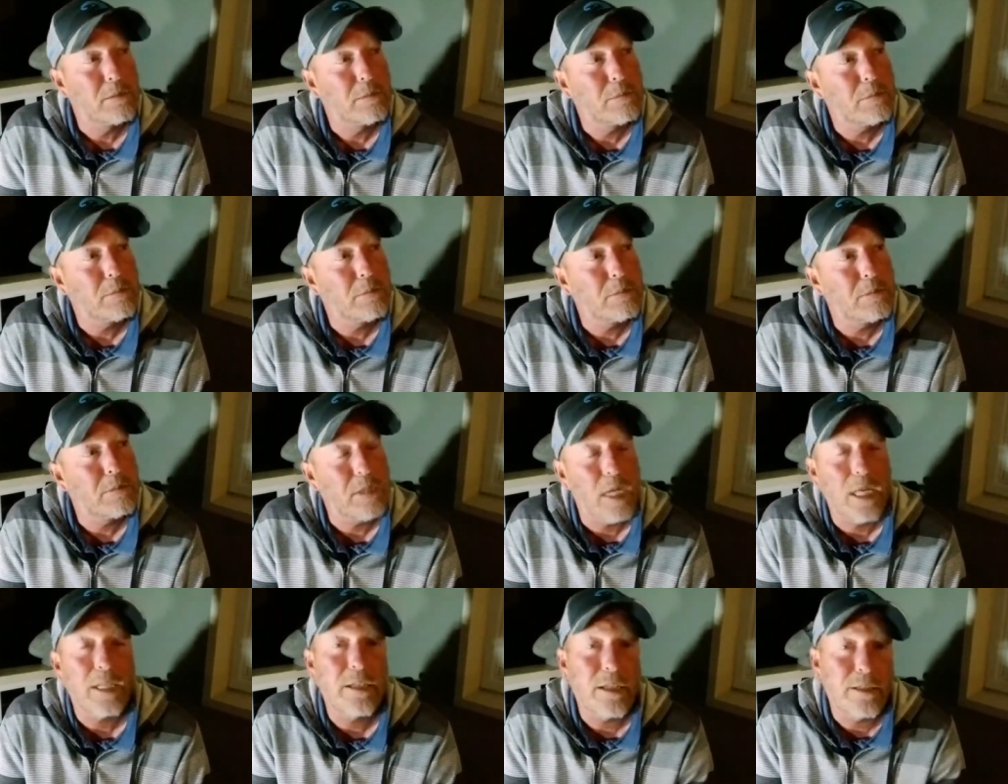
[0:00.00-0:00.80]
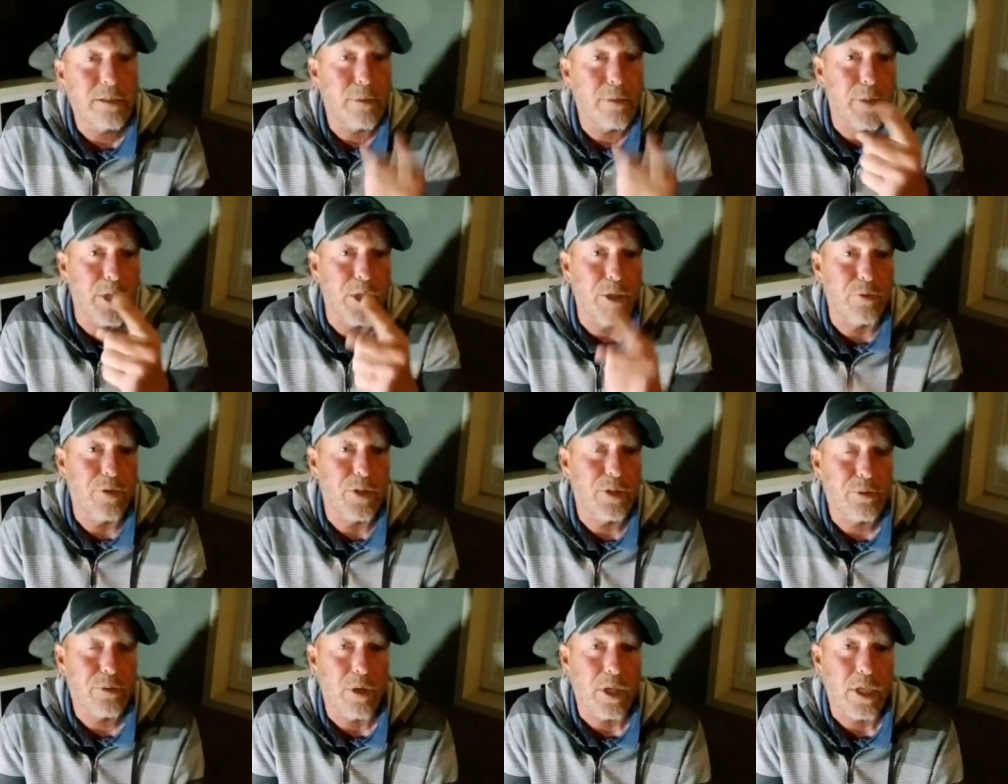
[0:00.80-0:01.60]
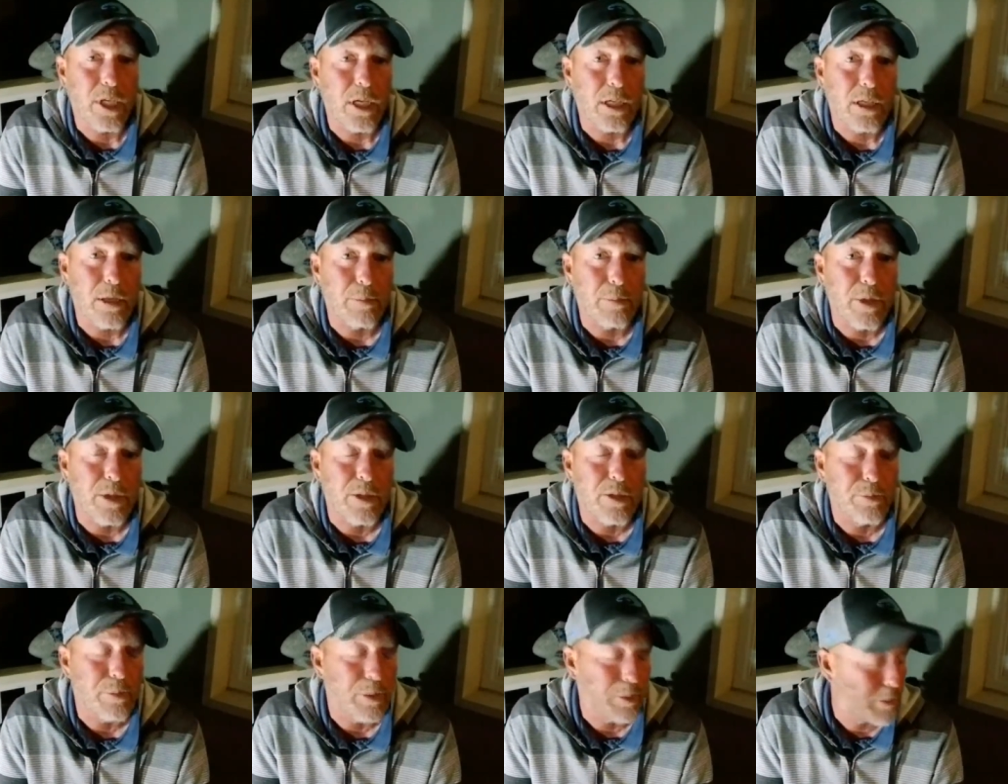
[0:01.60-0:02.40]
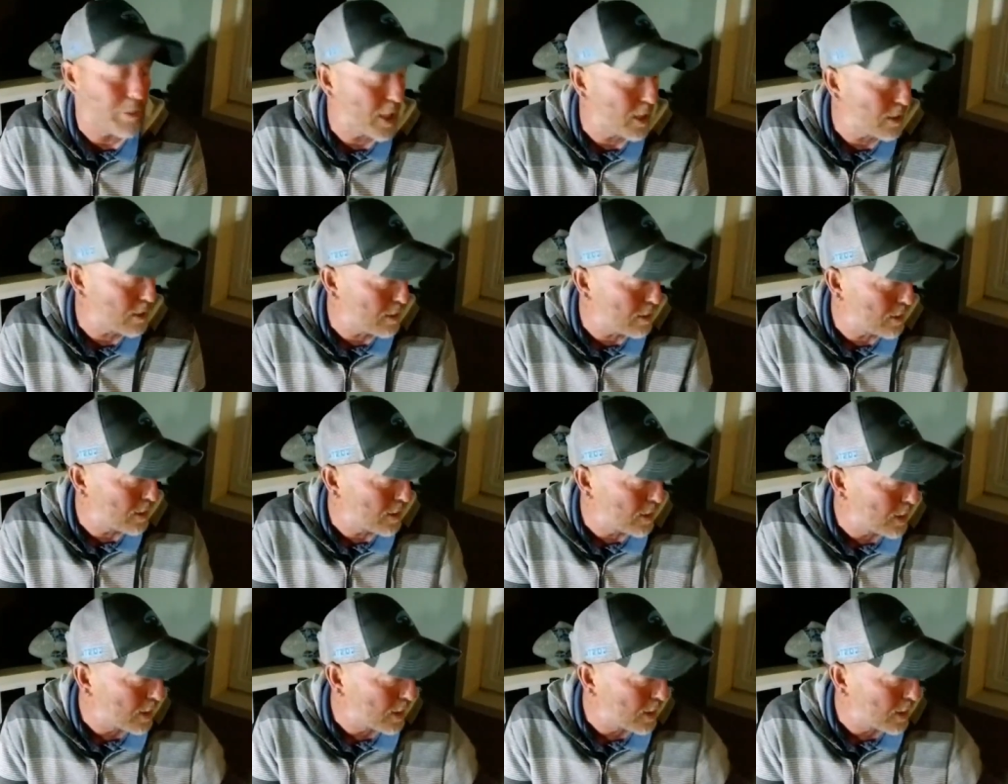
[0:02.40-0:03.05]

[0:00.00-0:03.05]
Well, I did some at Uvis where I caught a couple on spinnerbaits.